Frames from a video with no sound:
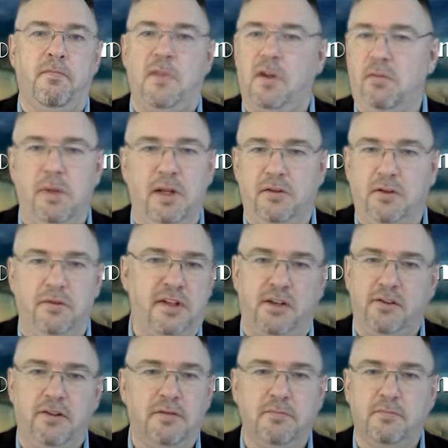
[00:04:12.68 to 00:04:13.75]
This makes no
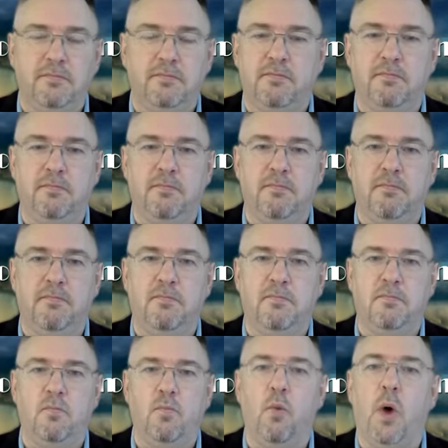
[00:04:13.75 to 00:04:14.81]
sense.
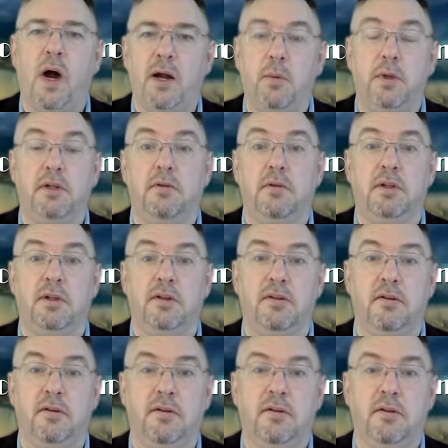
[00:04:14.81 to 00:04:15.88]
Why are we doing this?